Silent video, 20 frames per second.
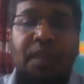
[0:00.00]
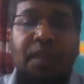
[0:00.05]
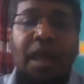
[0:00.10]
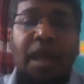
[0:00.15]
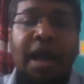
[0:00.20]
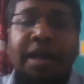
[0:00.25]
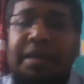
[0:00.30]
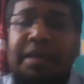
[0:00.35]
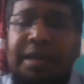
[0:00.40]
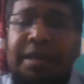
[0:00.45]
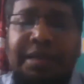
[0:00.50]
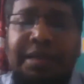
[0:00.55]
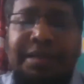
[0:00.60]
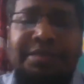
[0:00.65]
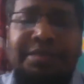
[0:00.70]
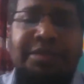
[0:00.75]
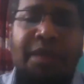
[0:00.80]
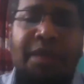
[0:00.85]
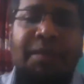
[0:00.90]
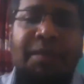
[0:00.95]
And in
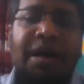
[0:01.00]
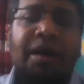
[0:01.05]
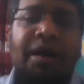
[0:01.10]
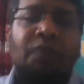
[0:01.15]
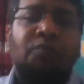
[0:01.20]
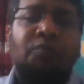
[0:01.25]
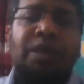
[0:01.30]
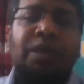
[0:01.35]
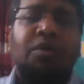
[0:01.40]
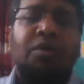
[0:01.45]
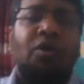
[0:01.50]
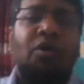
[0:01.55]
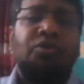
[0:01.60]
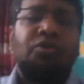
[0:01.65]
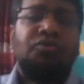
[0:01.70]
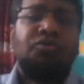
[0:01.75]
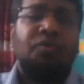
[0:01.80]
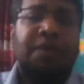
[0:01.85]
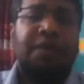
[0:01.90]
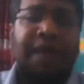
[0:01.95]
this drama, we
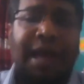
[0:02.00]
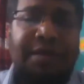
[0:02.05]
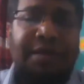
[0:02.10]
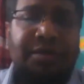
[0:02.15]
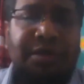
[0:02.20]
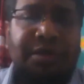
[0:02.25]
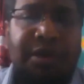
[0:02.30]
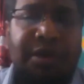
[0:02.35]
also get,